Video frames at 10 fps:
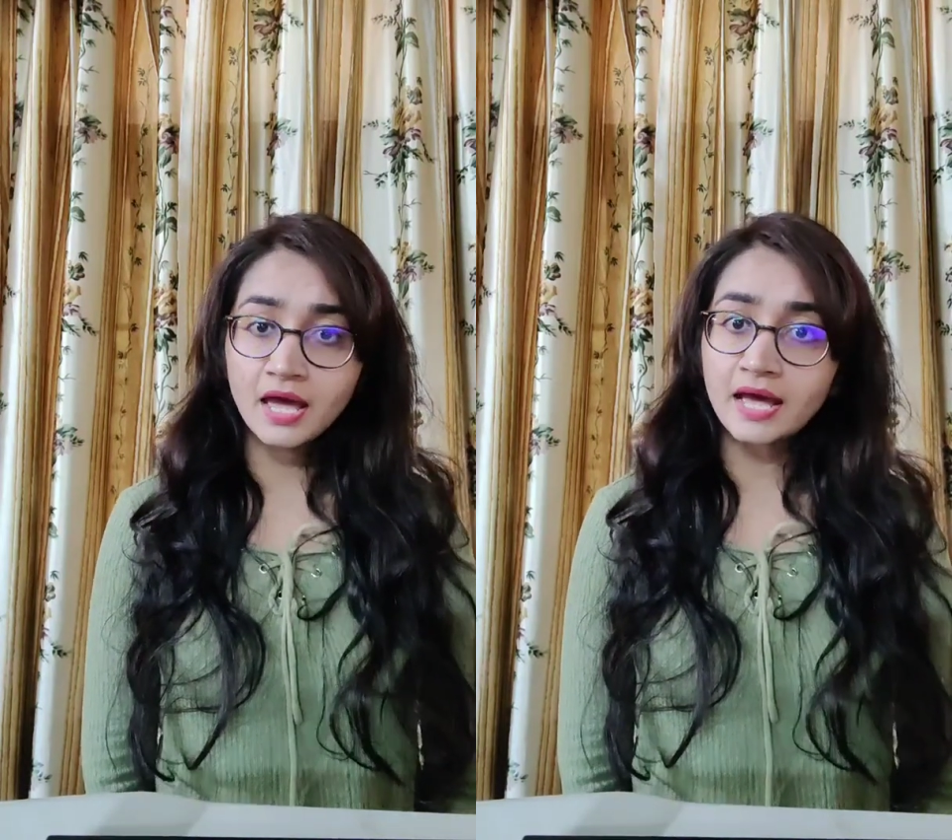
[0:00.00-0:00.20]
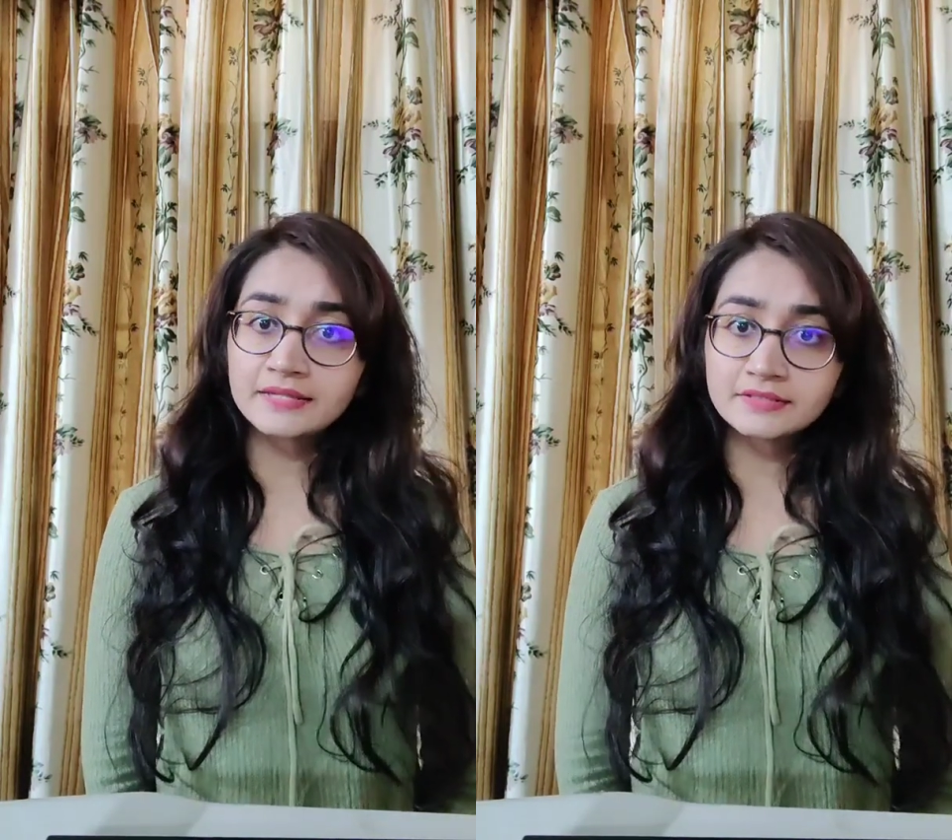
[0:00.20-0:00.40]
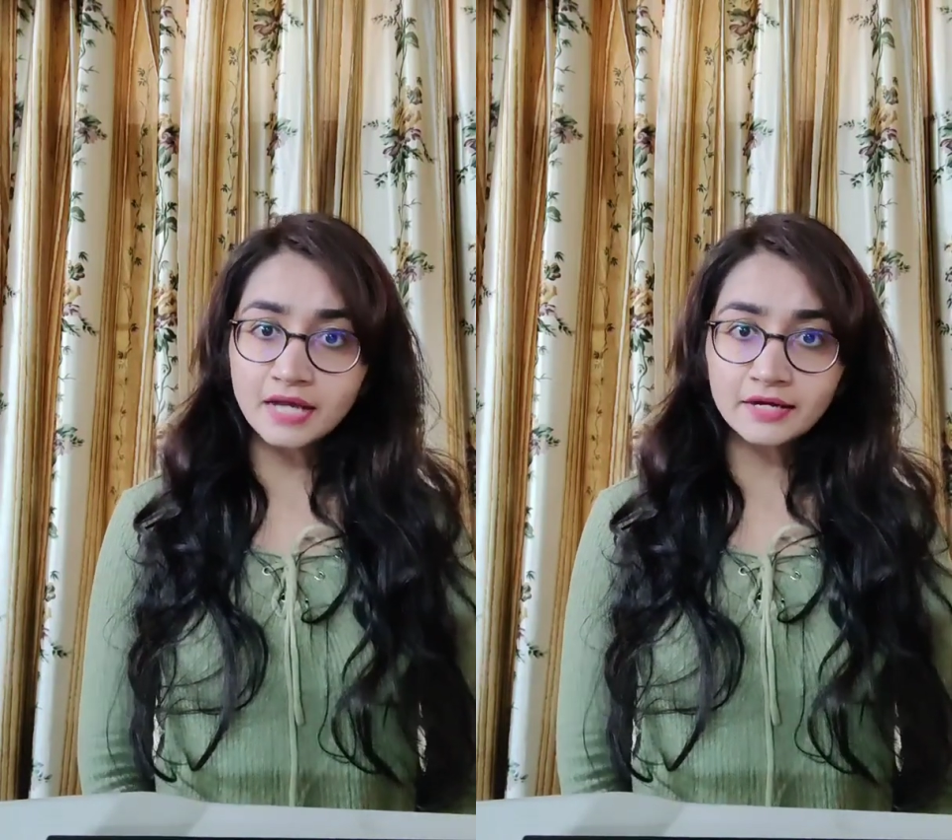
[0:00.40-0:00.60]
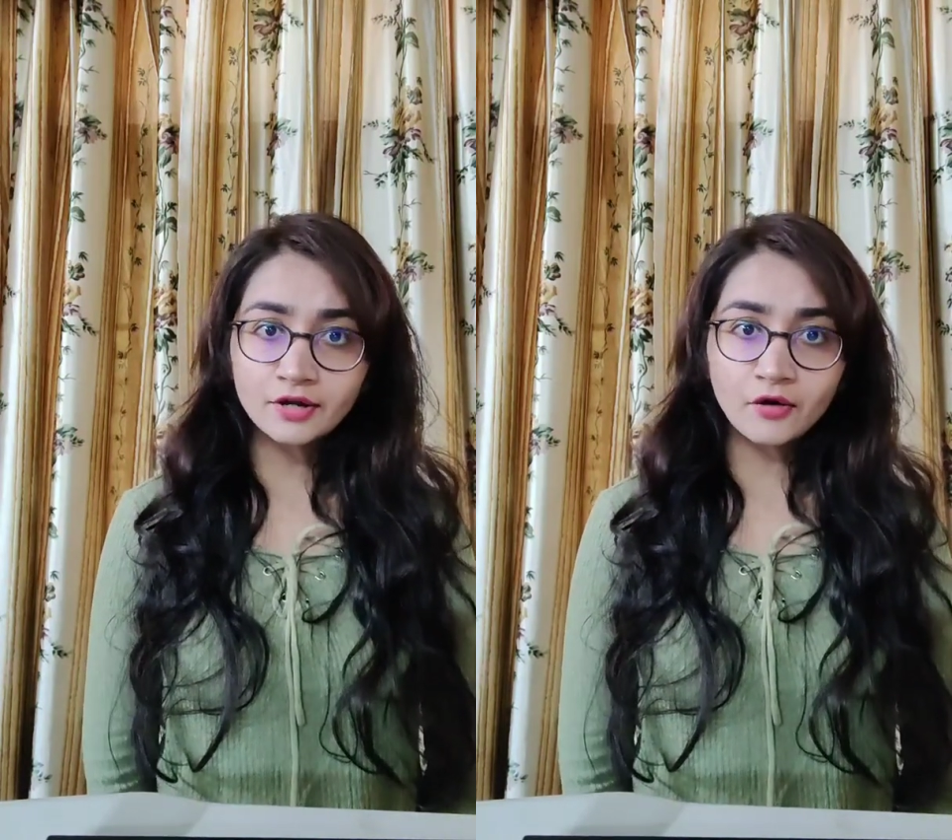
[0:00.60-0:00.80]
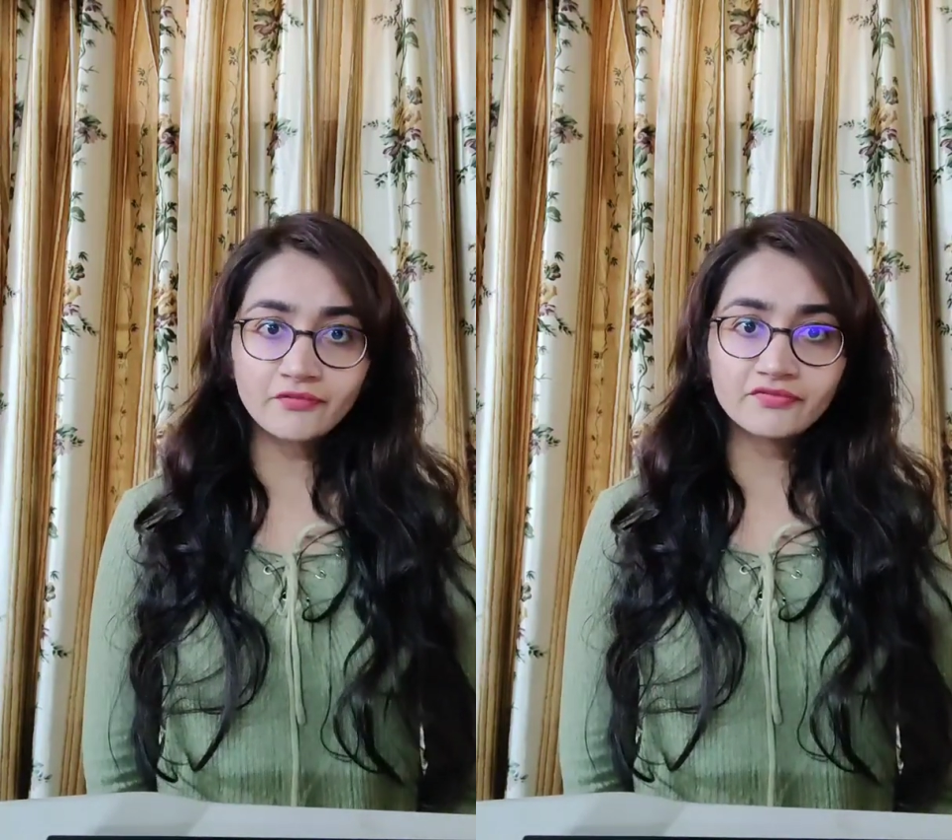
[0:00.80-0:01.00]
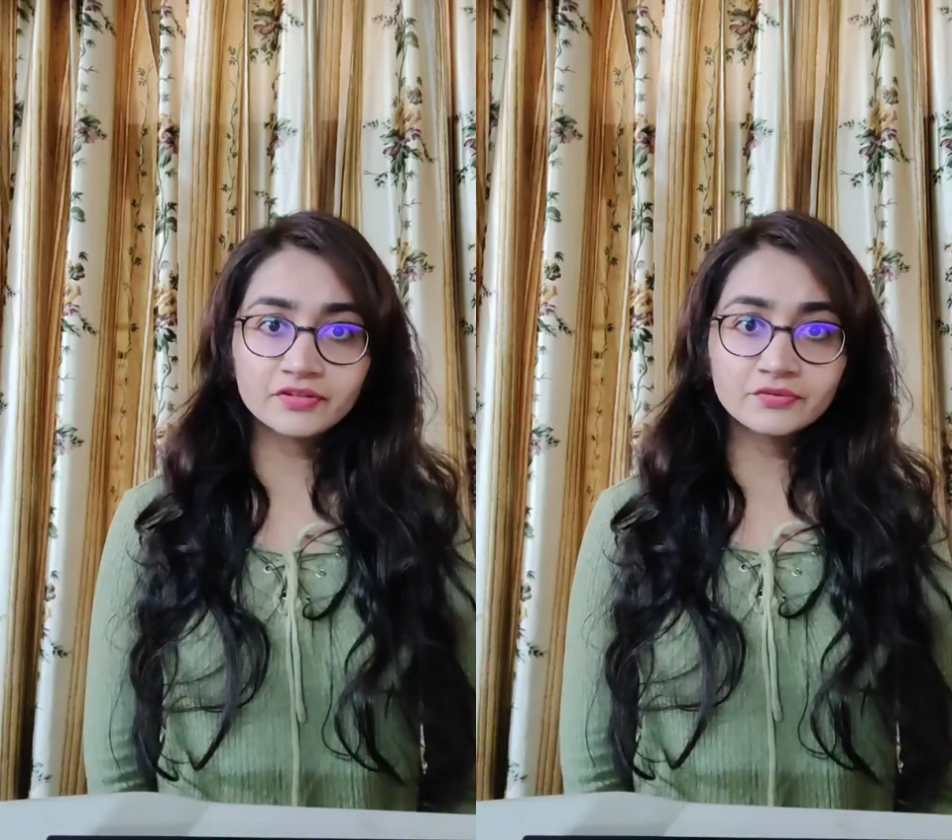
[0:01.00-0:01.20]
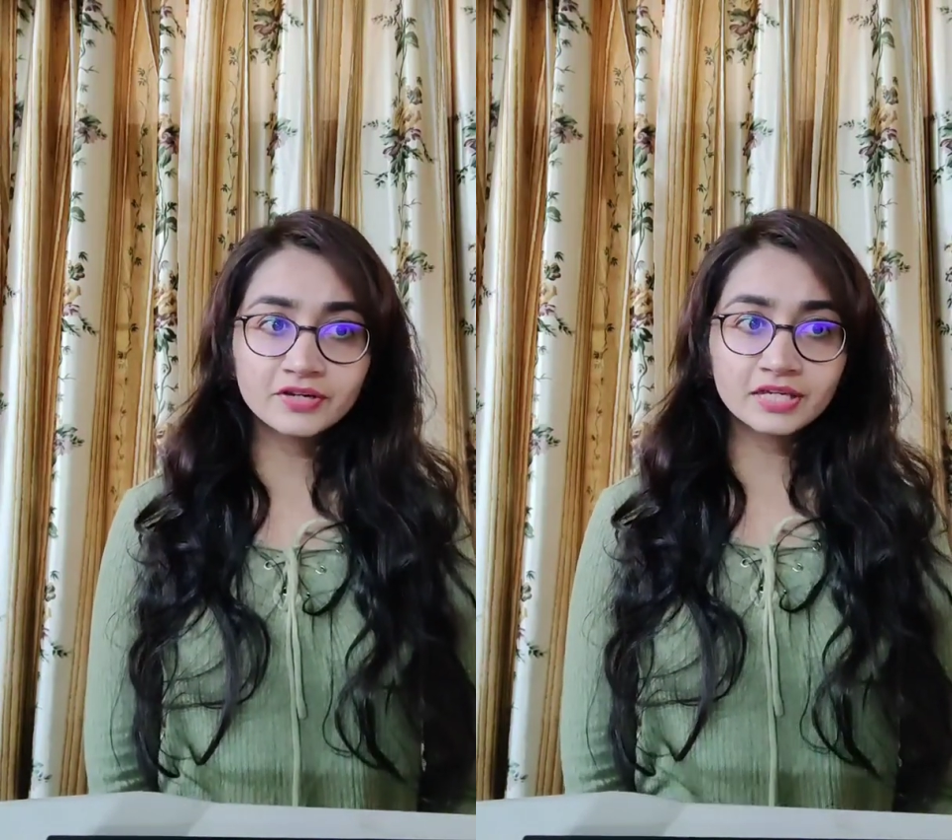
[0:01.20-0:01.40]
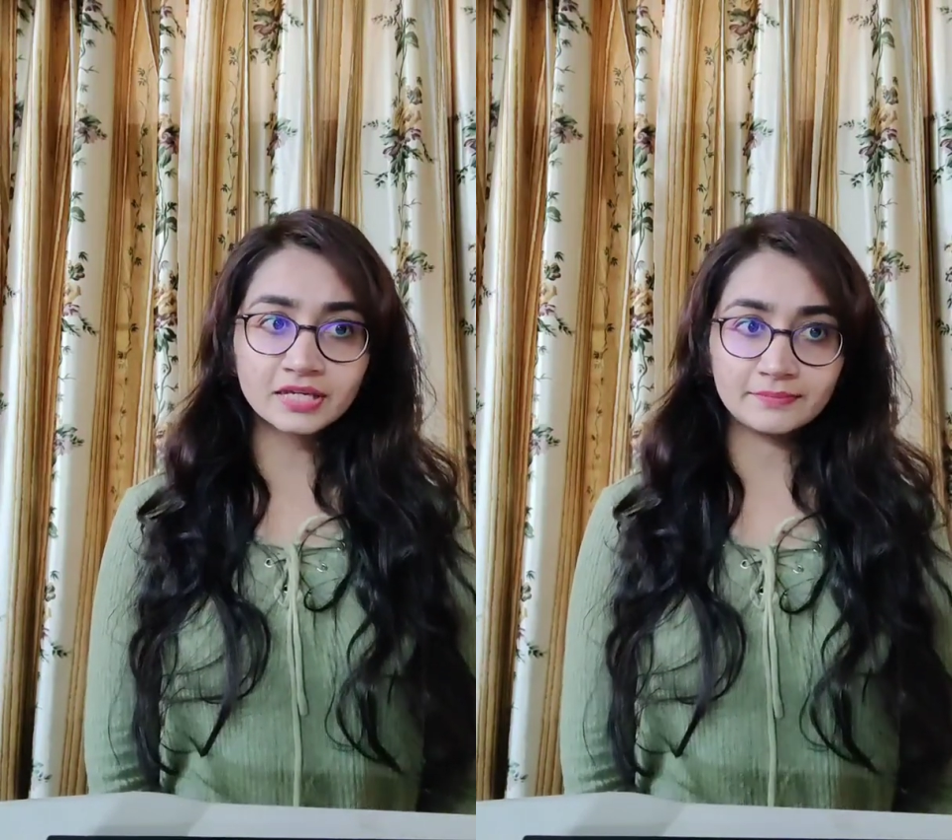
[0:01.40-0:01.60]
has run off with
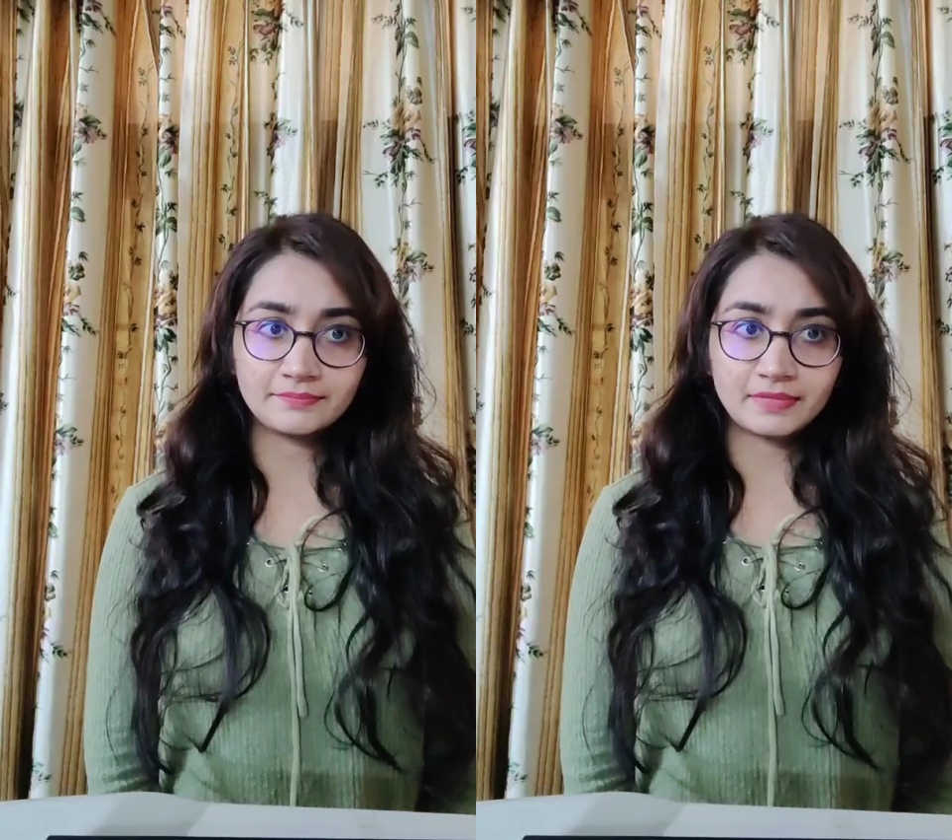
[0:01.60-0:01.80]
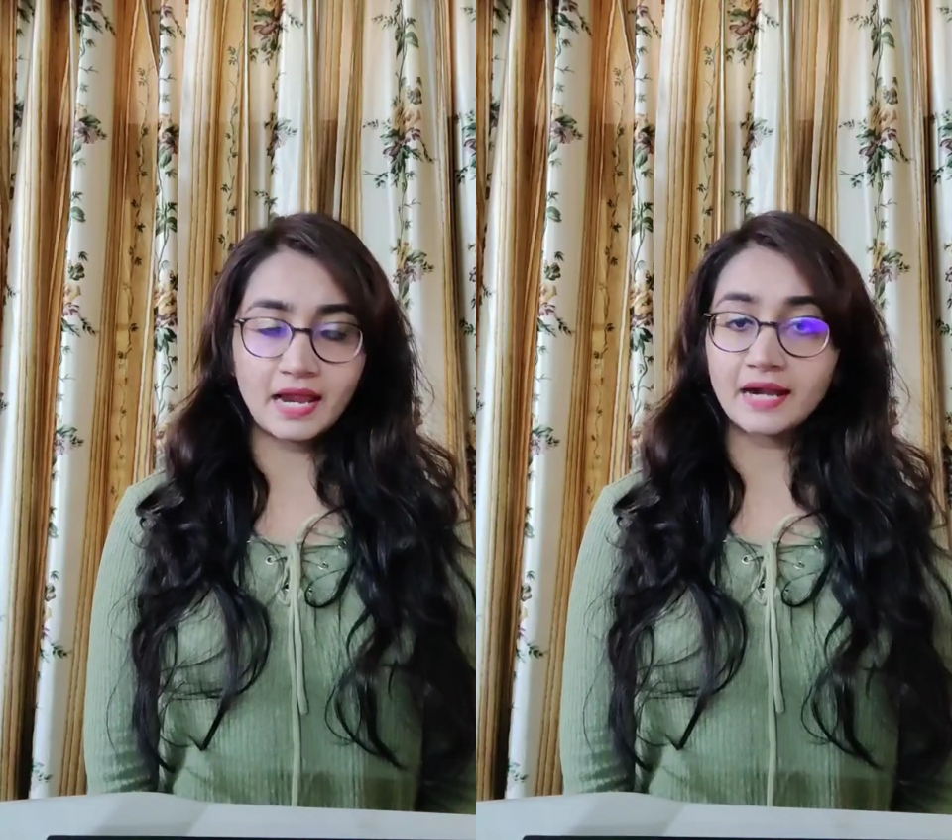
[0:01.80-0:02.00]
Wickham